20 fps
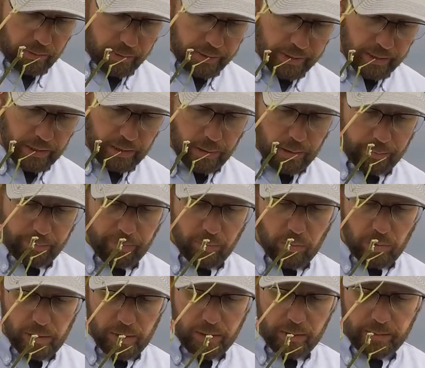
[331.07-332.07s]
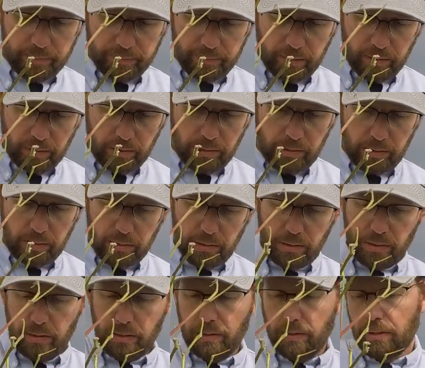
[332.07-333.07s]
we're gonna go up 1,
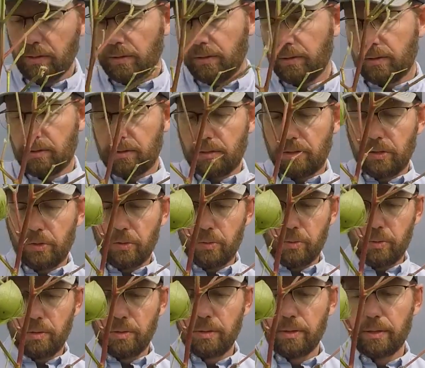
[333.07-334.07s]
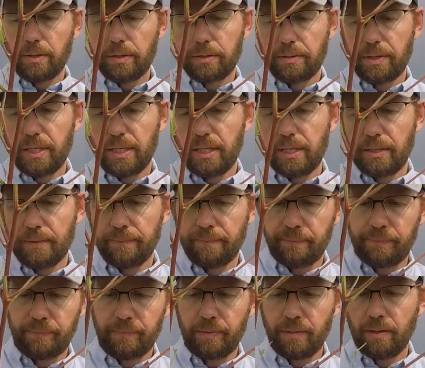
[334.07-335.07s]
2, 3,
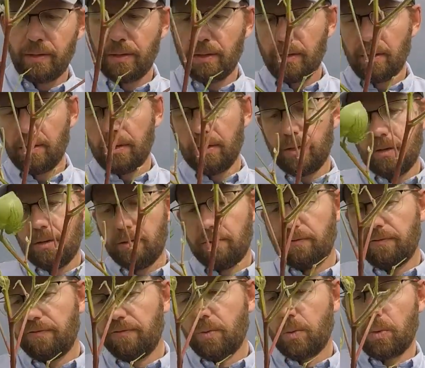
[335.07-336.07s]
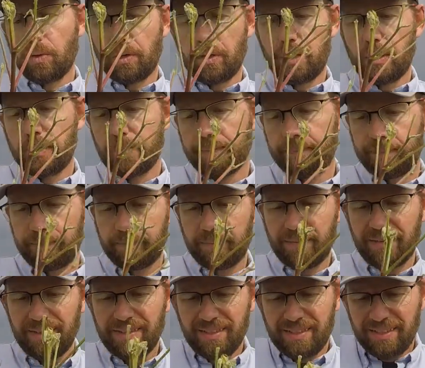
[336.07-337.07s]
4,
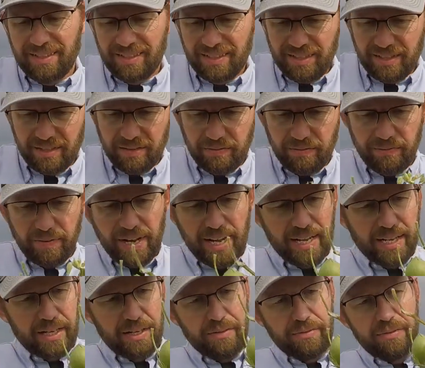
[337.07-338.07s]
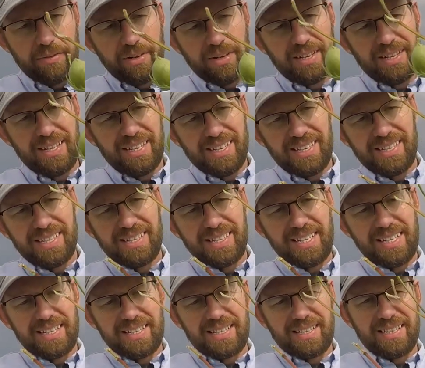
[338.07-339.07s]
5,
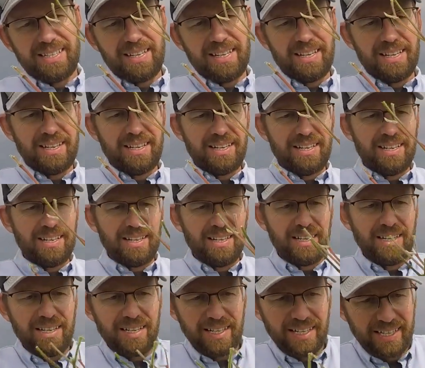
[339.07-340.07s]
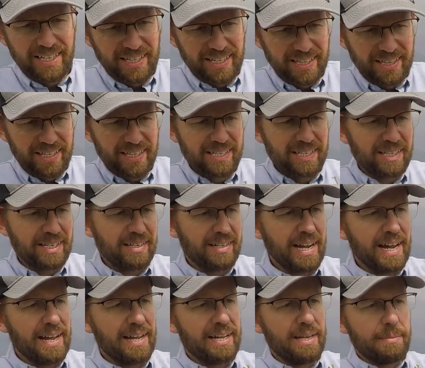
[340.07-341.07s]
6, and then this
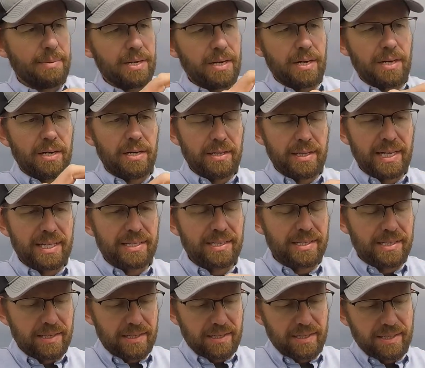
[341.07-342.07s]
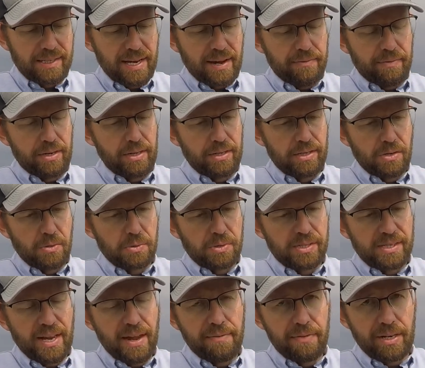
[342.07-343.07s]
guy up here, that's 7. So
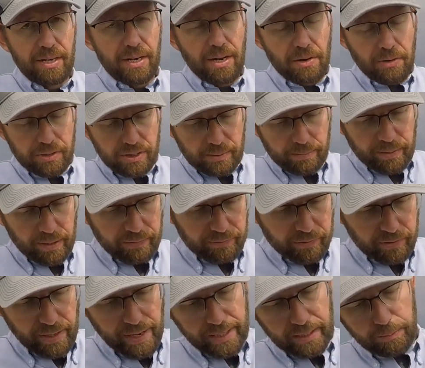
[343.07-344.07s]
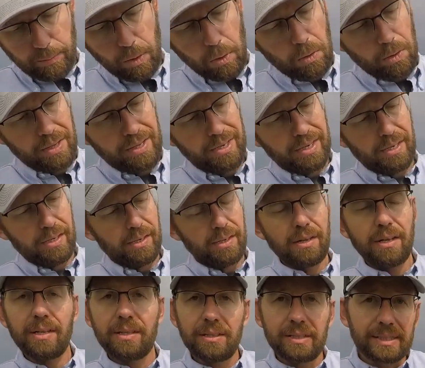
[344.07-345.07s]
7 nodes above cracked bowl.
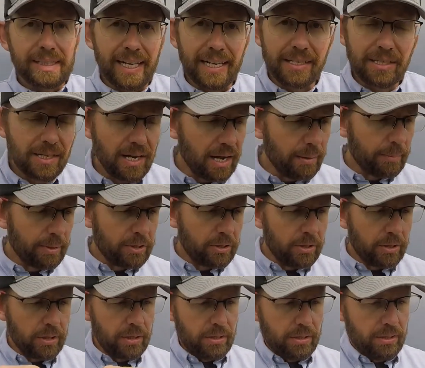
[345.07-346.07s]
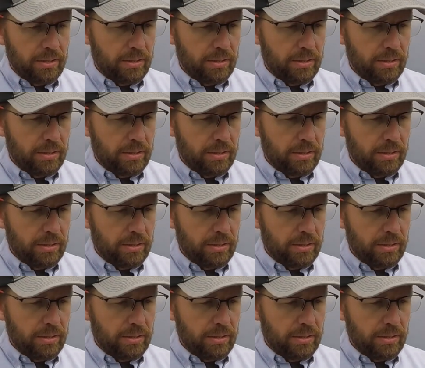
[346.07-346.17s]
That's not mature.